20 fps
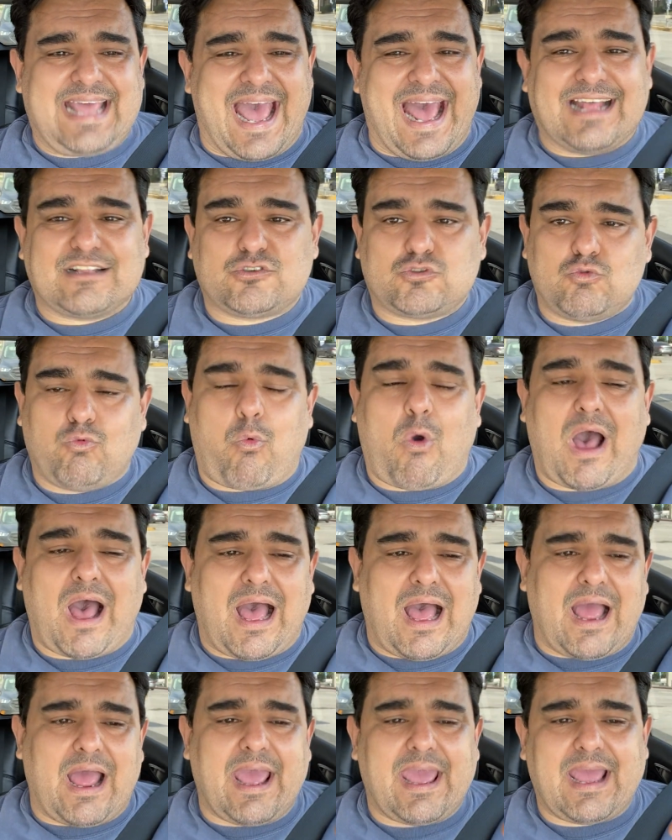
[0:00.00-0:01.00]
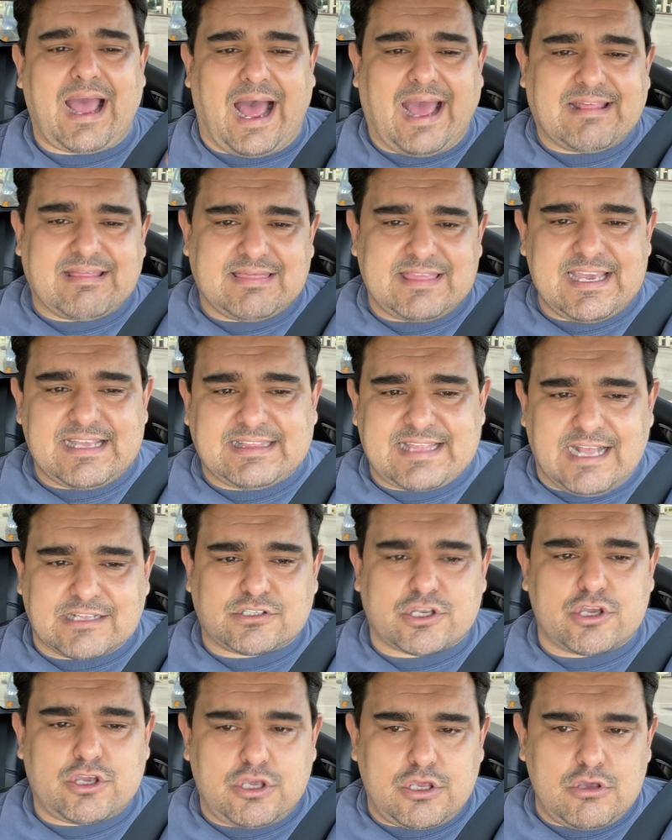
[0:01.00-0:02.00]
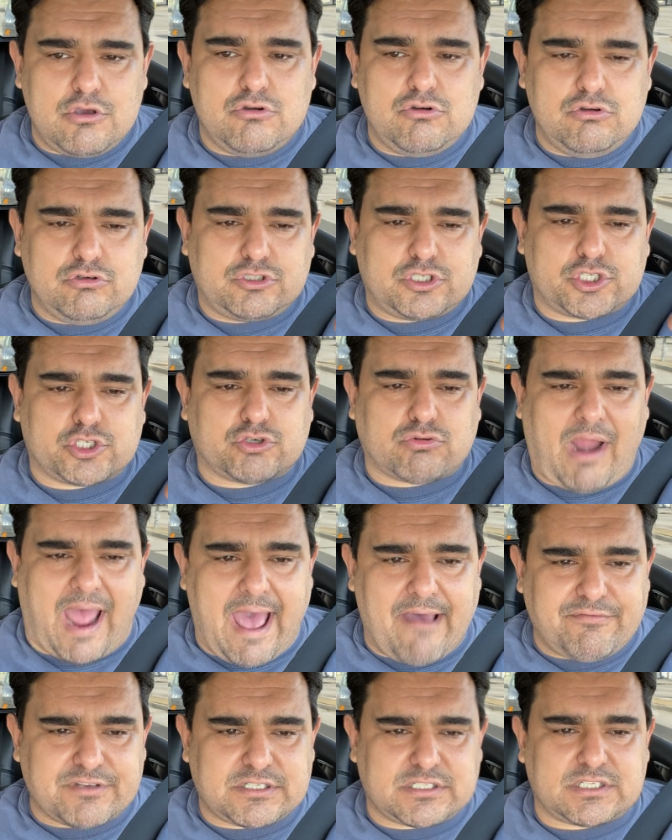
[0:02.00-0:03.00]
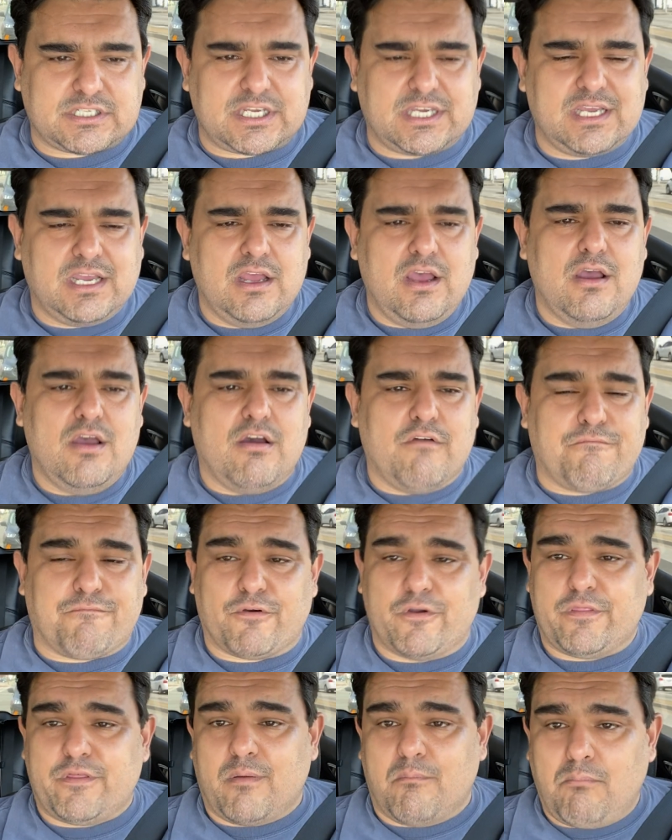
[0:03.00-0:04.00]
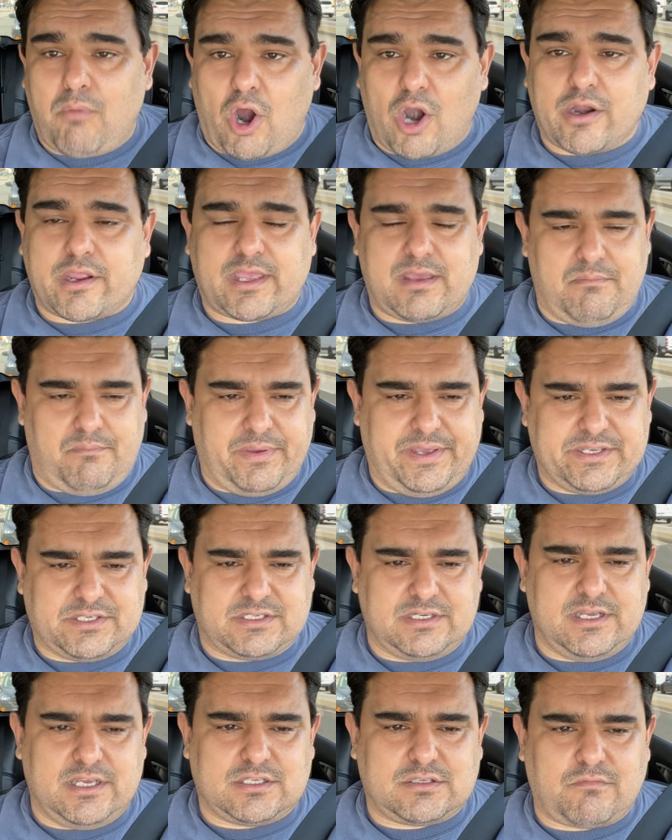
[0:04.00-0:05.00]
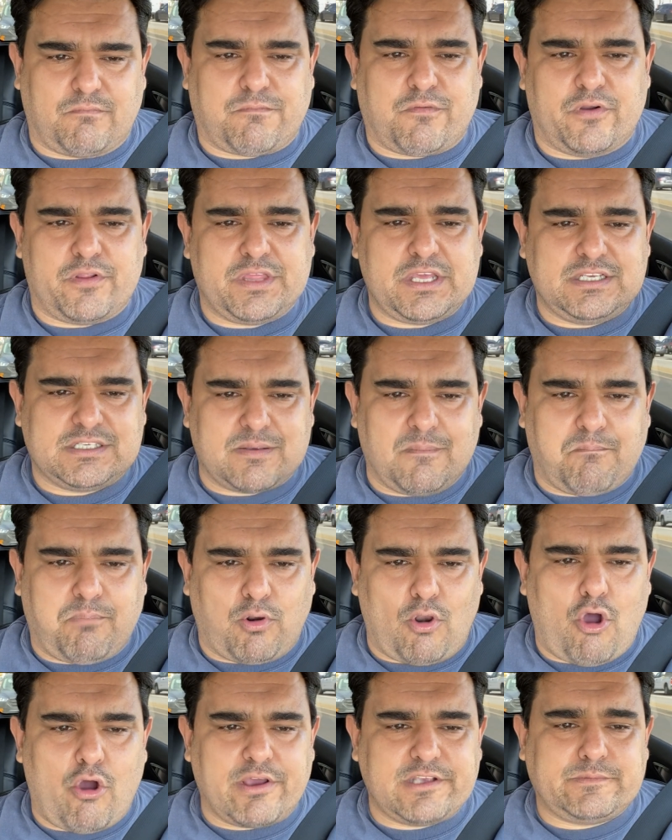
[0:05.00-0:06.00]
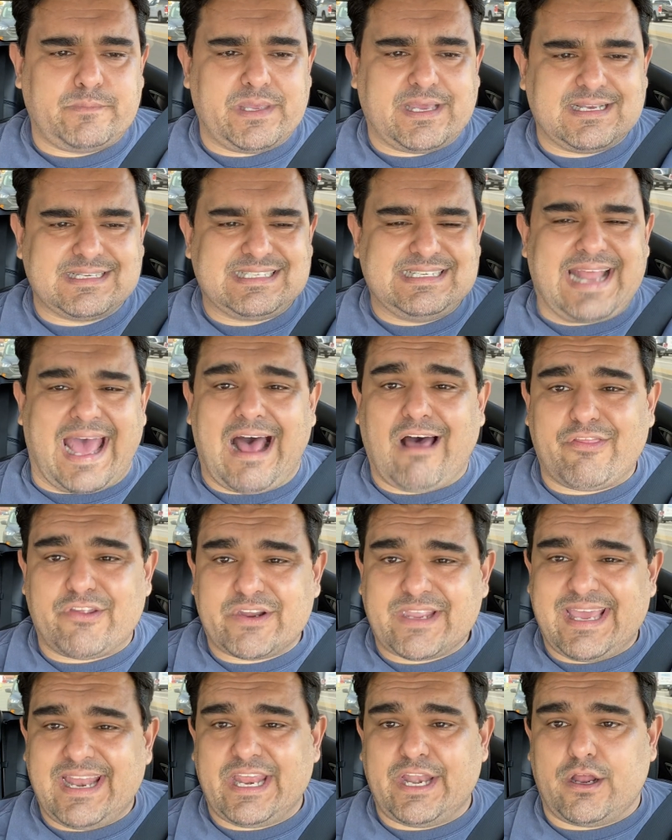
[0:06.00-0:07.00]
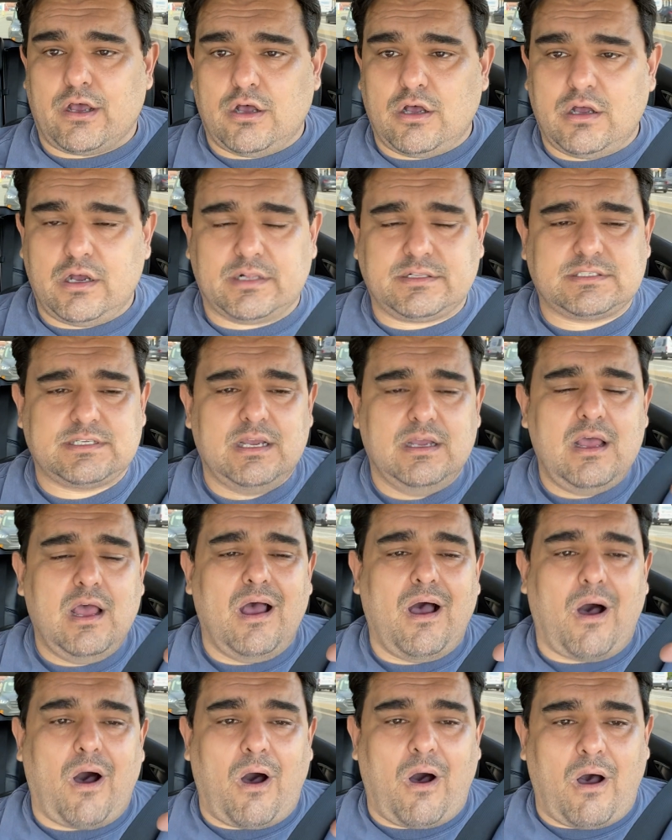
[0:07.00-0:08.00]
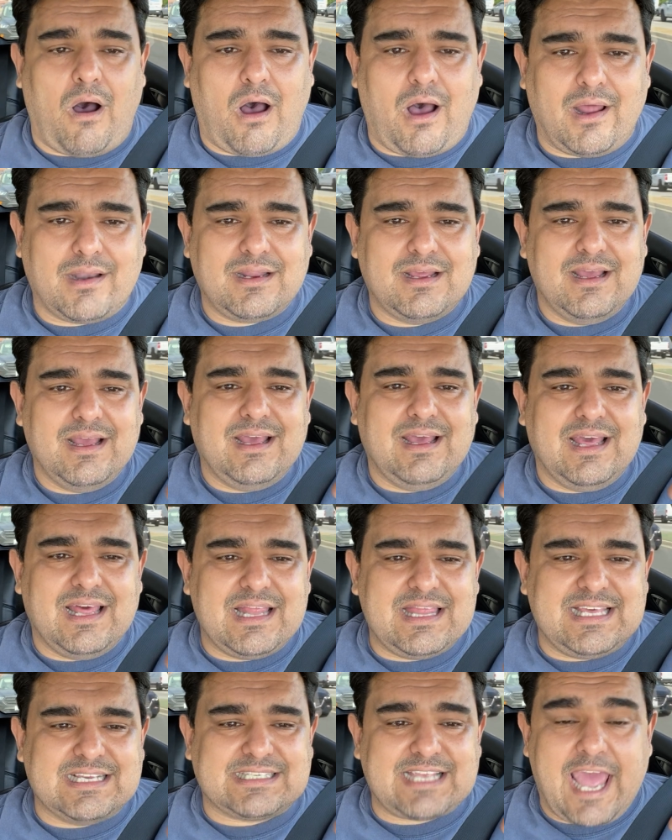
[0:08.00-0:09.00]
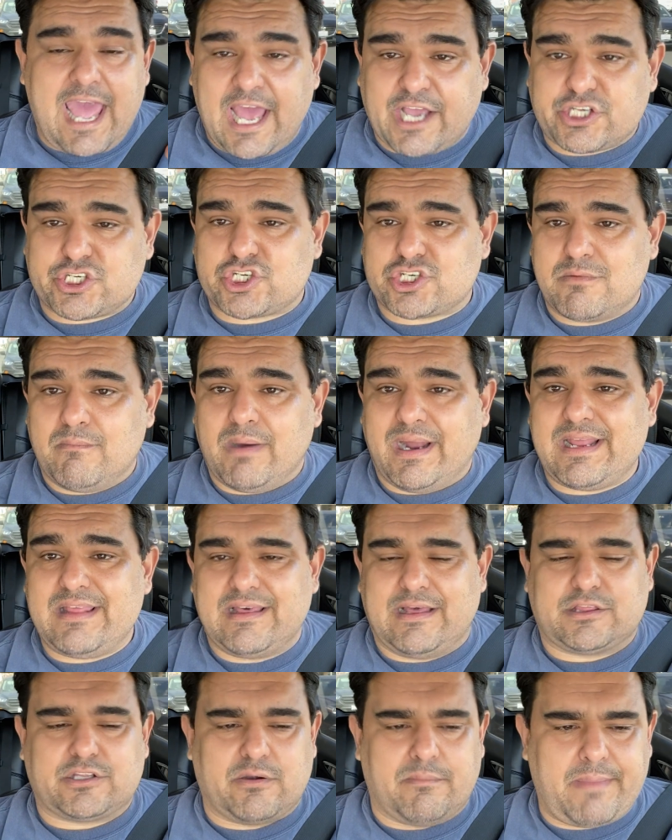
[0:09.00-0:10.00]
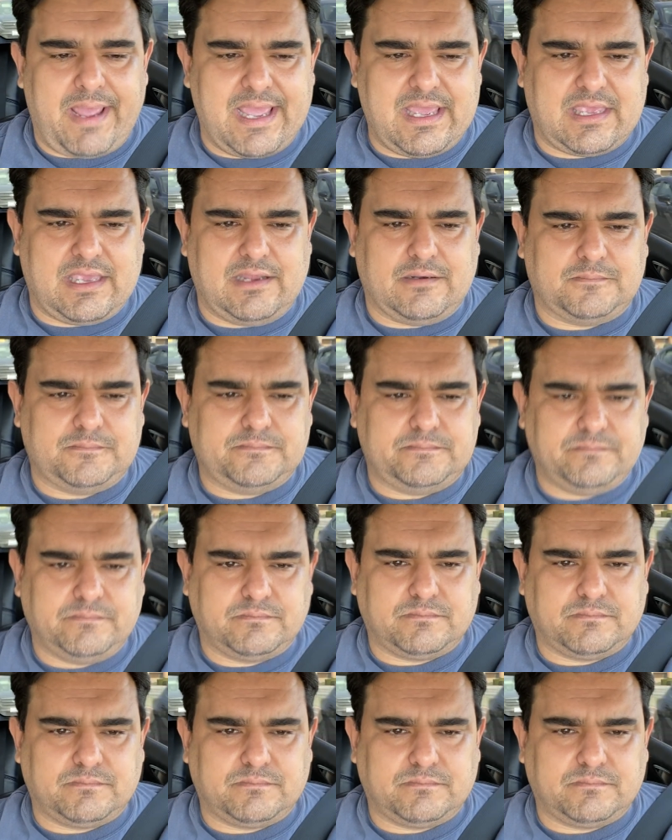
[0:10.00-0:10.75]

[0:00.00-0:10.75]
That's why I think that's a huge travesty for the market business, for these employees, because now they're getting hooked on this extra money that they're making.